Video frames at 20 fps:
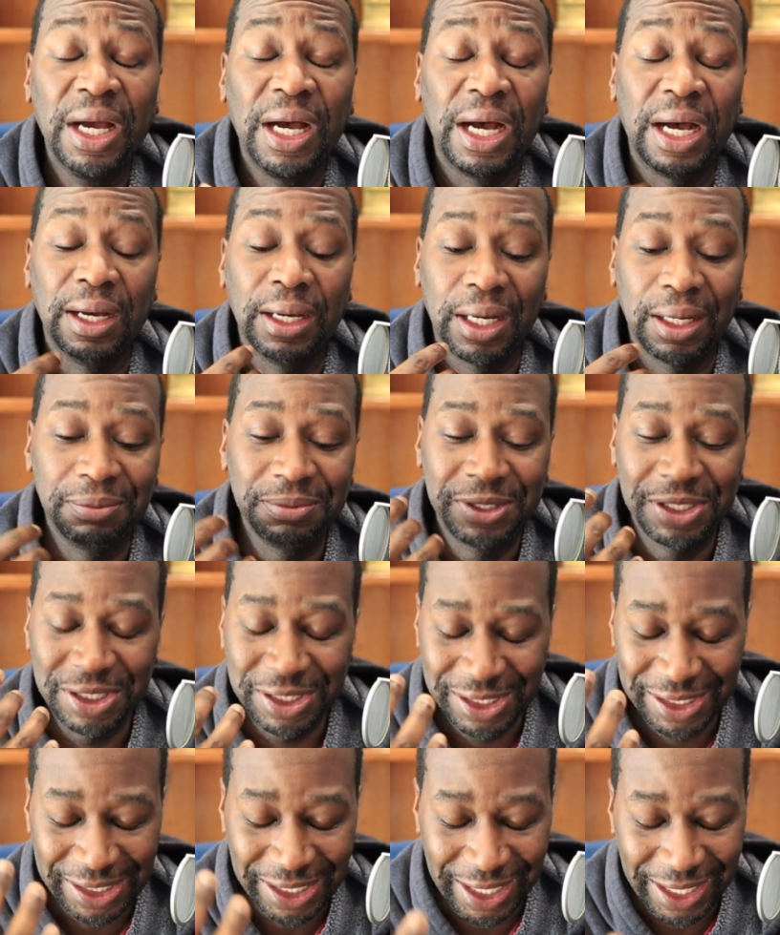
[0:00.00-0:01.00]
I'm
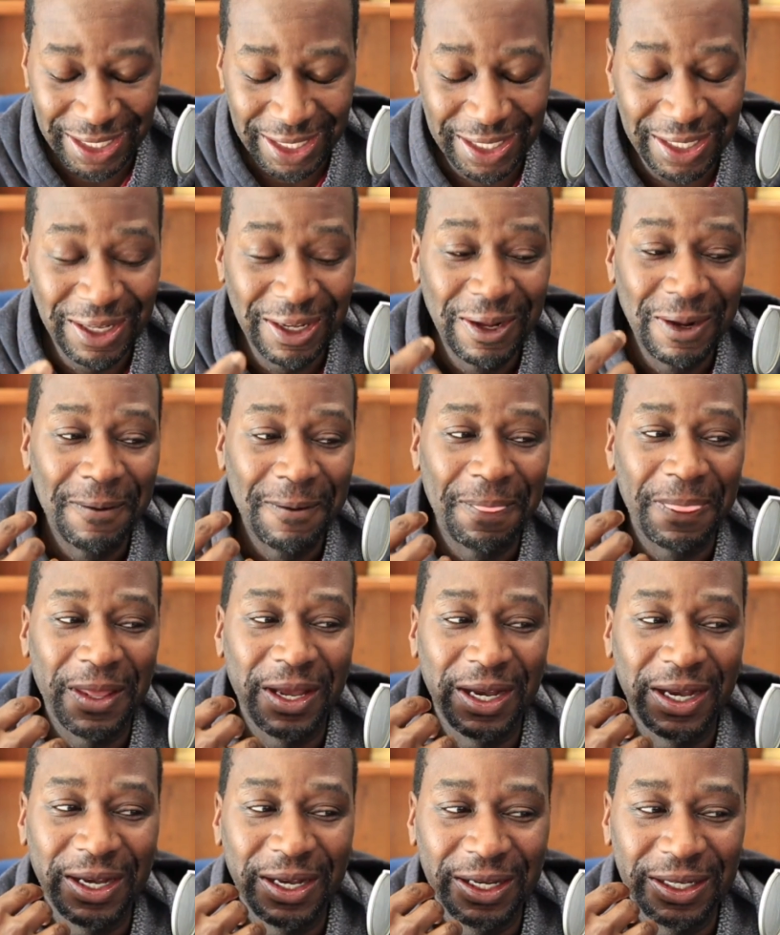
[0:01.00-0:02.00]
just saying,
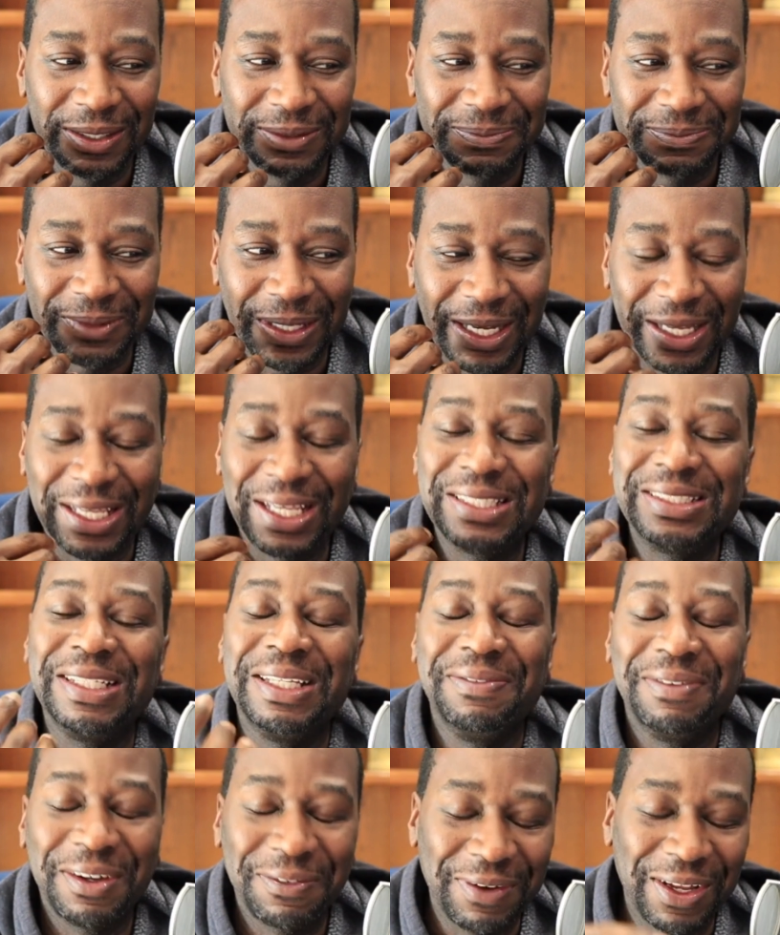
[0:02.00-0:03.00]
I guess
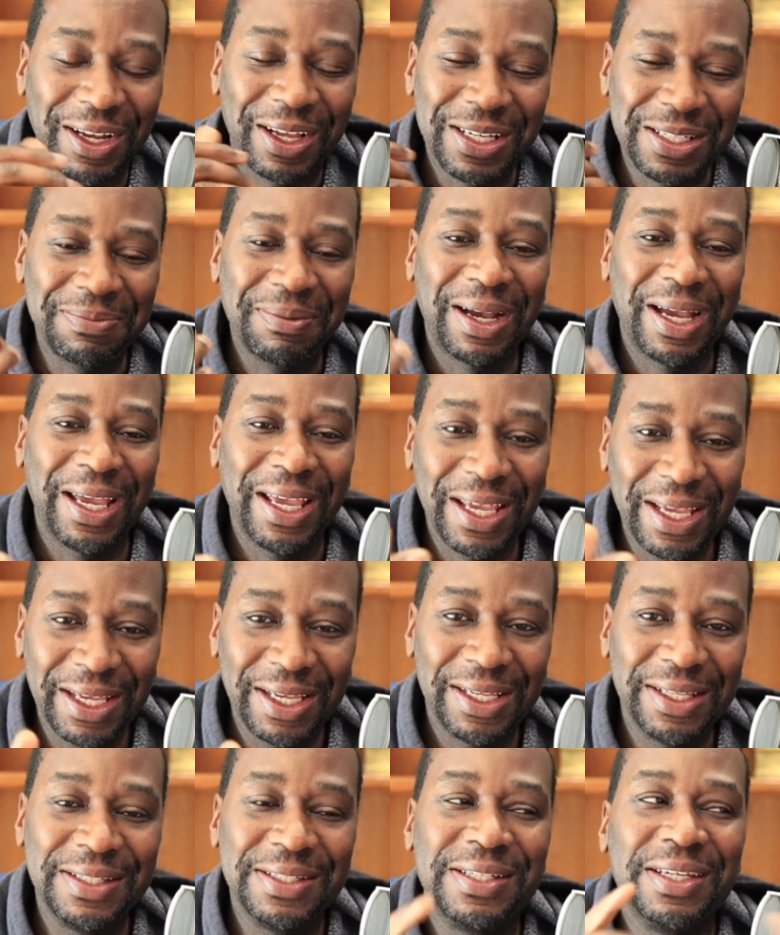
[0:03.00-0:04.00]
even if I lost my
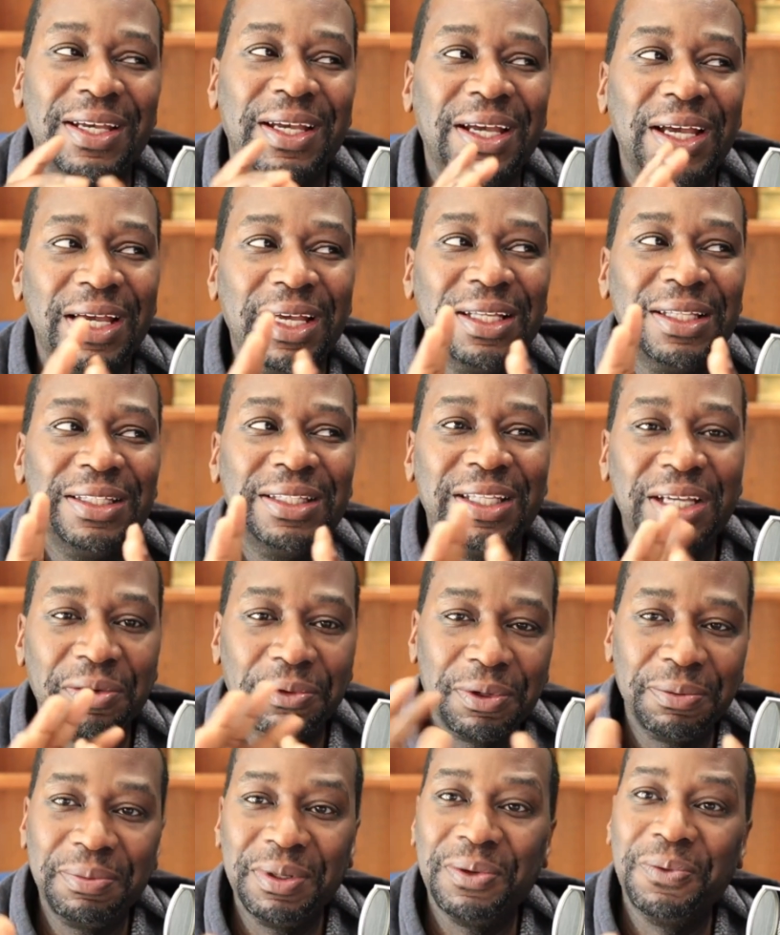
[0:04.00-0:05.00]
hands, there
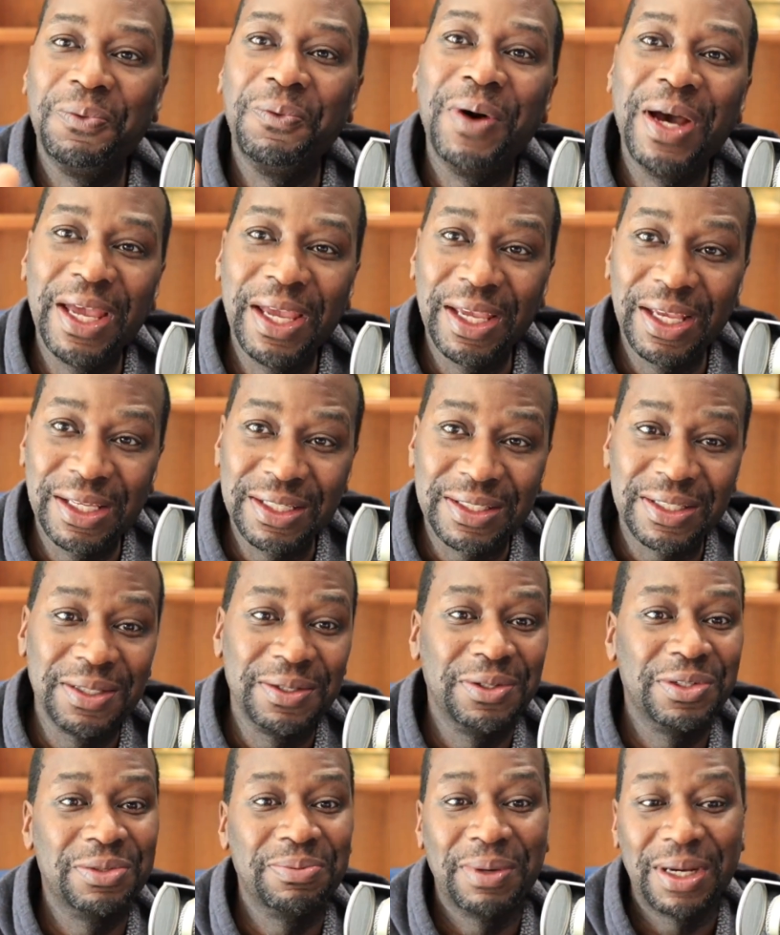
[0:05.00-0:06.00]
would be ways to
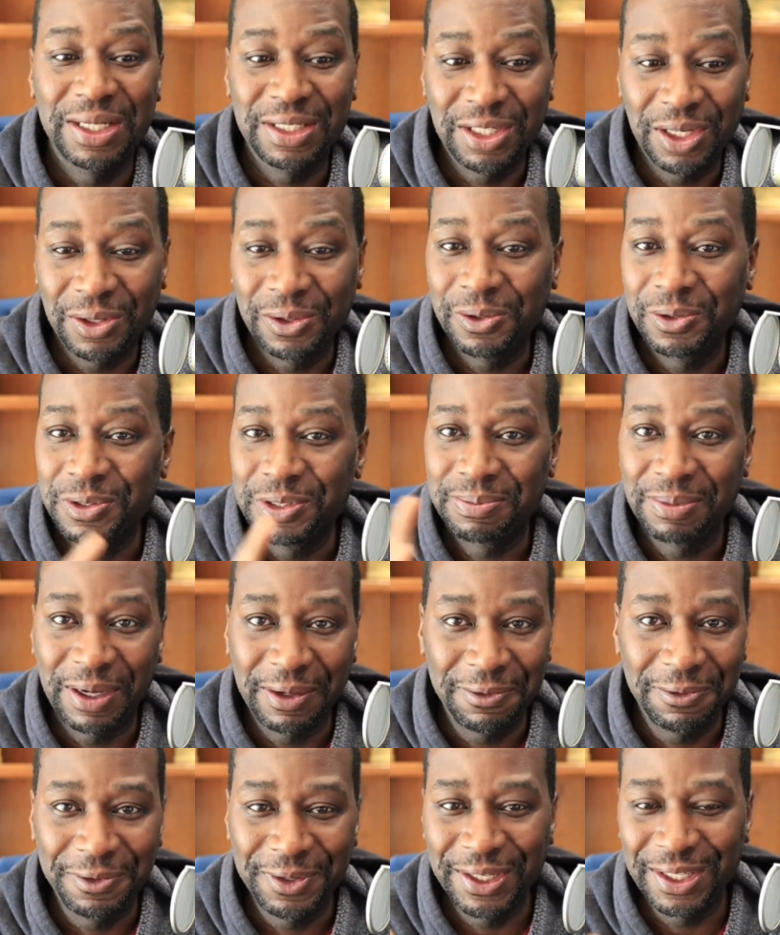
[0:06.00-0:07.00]
use my toes, my
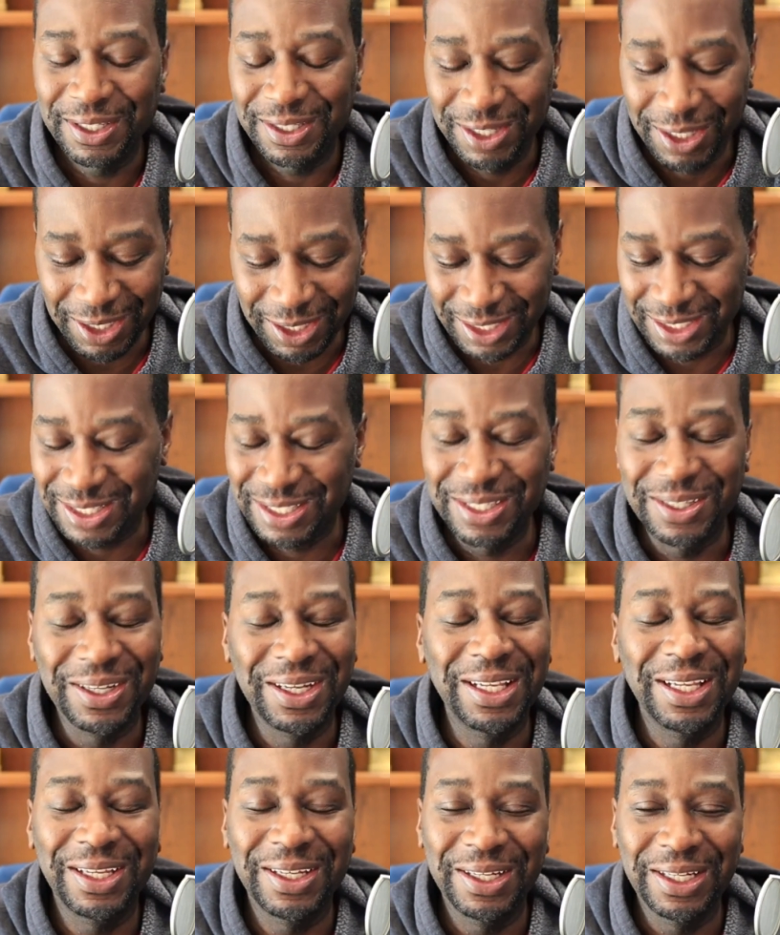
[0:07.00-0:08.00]
feet to still
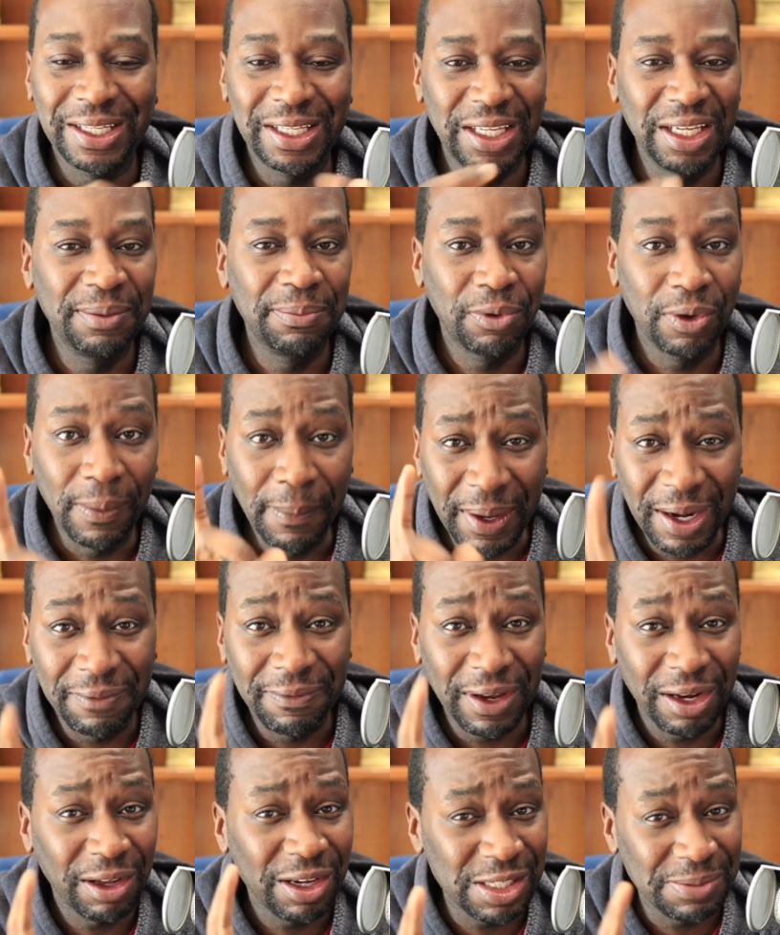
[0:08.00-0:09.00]
click on the keyboard. But if
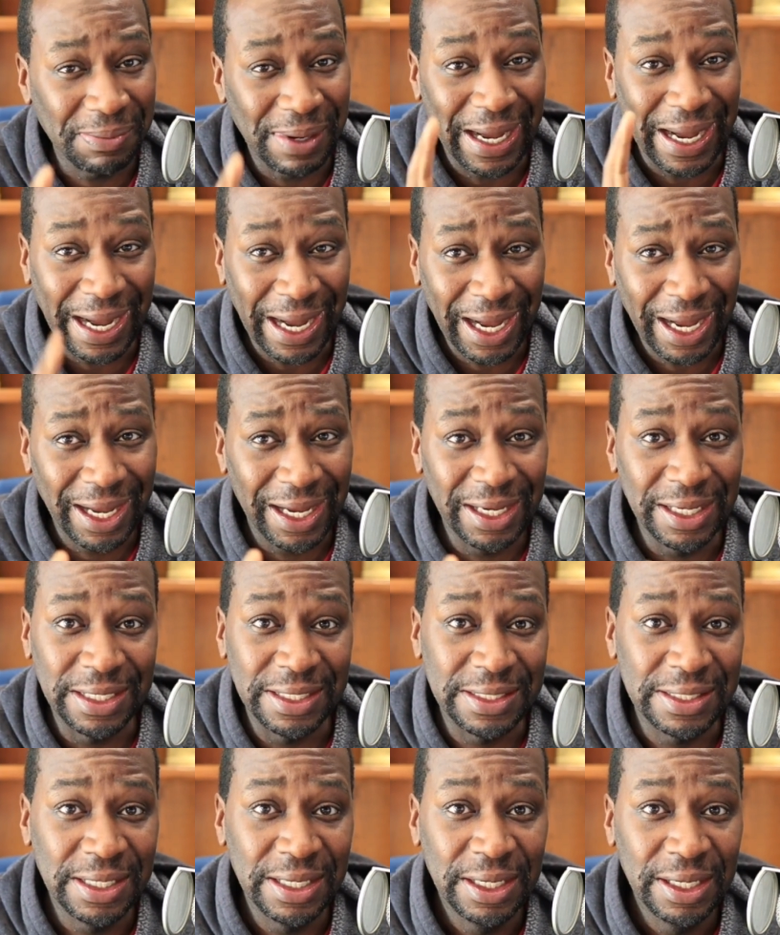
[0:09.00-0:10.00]
I lost my
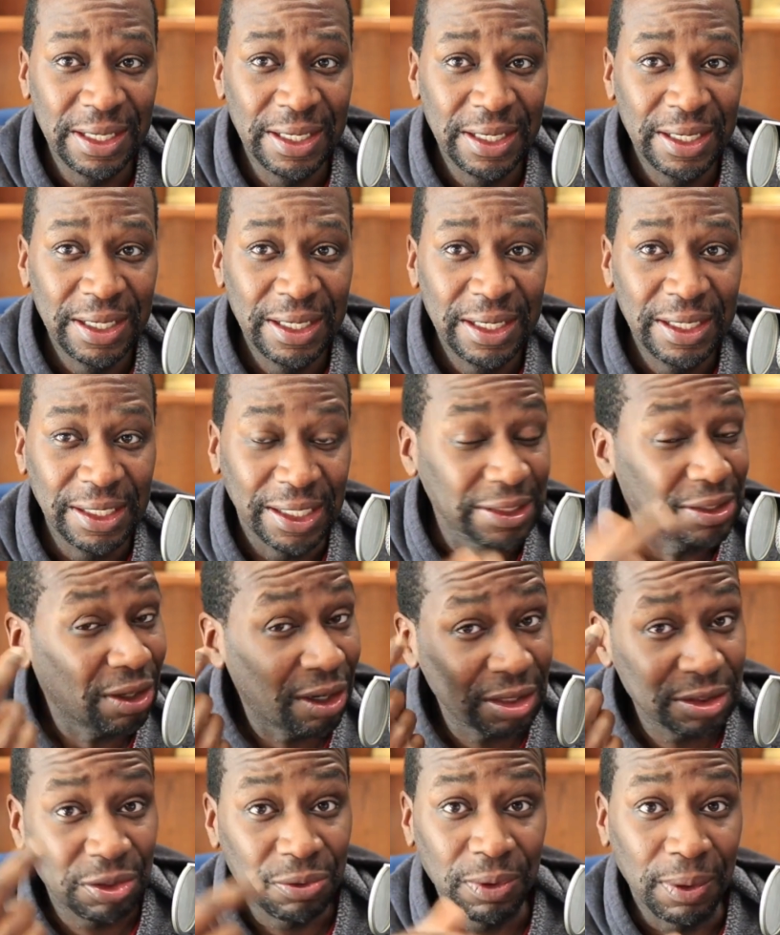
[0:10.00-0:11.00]
eyes, that's
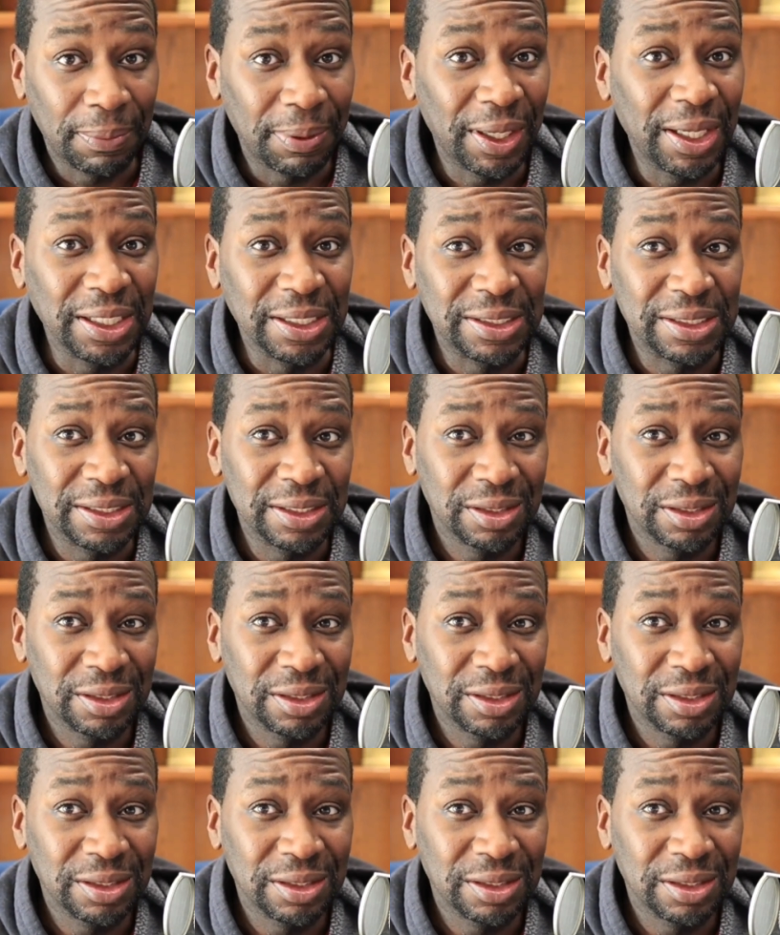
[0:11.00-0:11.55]
hard to replace.